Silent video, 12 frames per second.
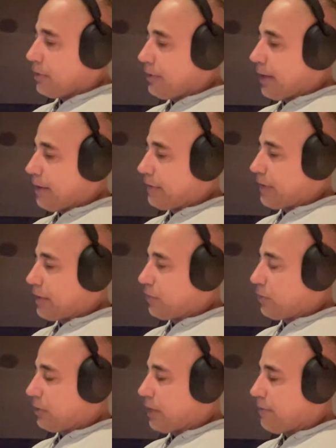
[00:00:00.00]
Days 9
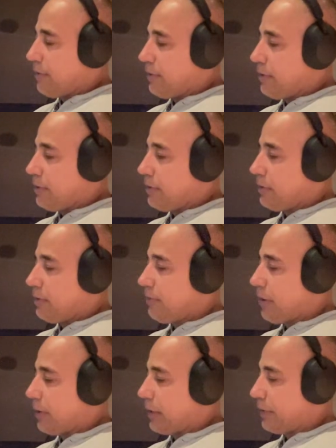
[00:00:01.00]
to 11, the
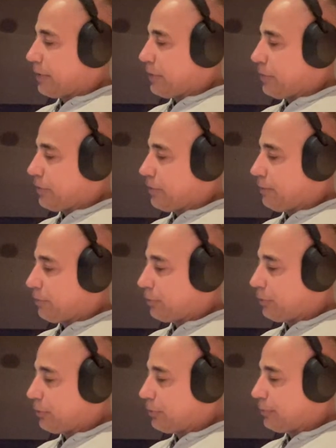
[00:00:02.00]
ferret continued to
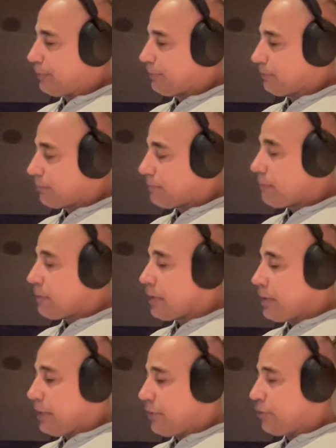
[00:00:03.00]
improve.
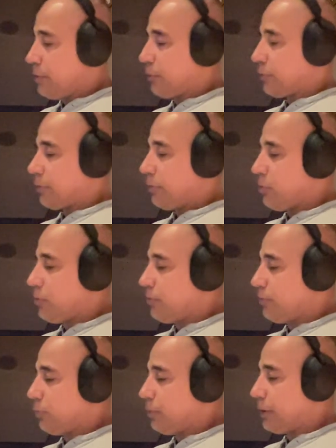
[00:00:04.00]
E-tube was removed,
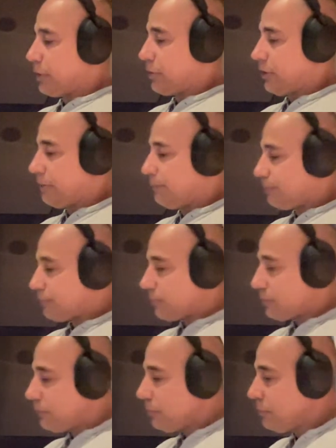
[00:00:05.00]
fluid production
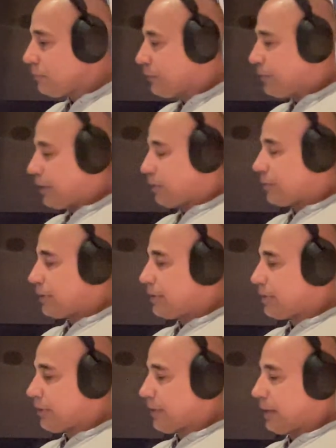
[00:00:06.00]

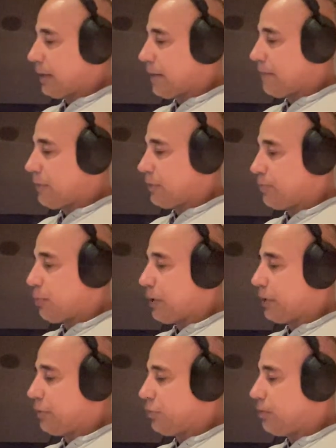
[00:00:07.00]
decreased. On day 11, it was
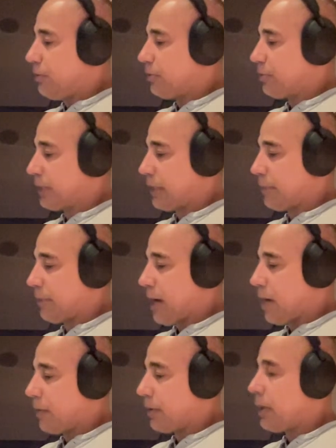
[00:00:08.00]
0.2 mils per kg per
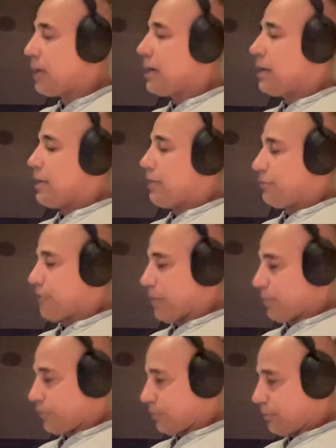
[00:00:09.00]
hour. The drain
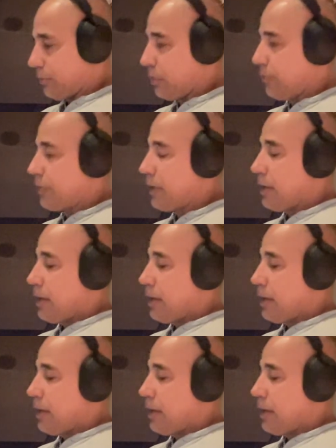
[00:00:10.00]
was removed.